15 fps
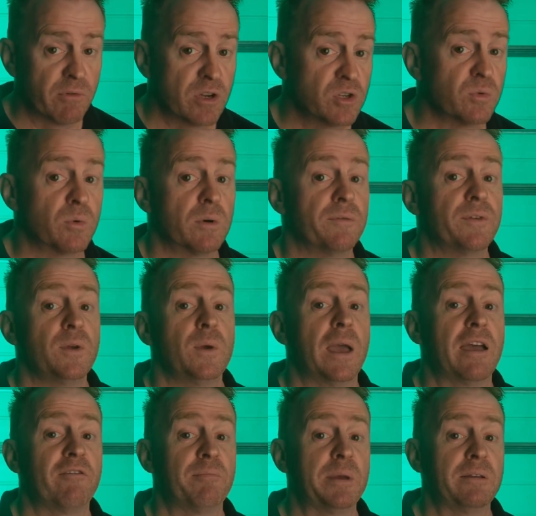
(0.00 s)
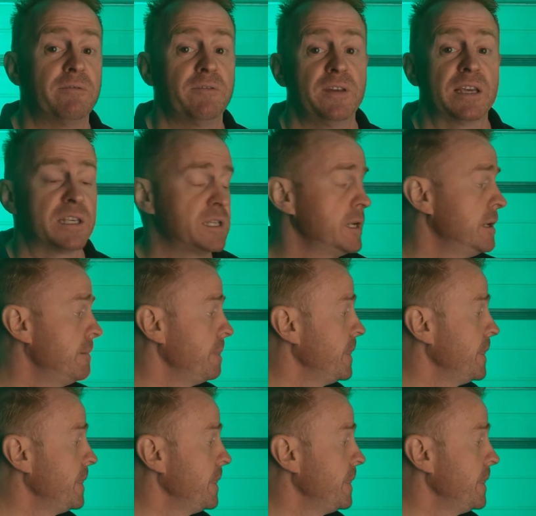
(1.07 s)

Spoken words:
original review have been fixed.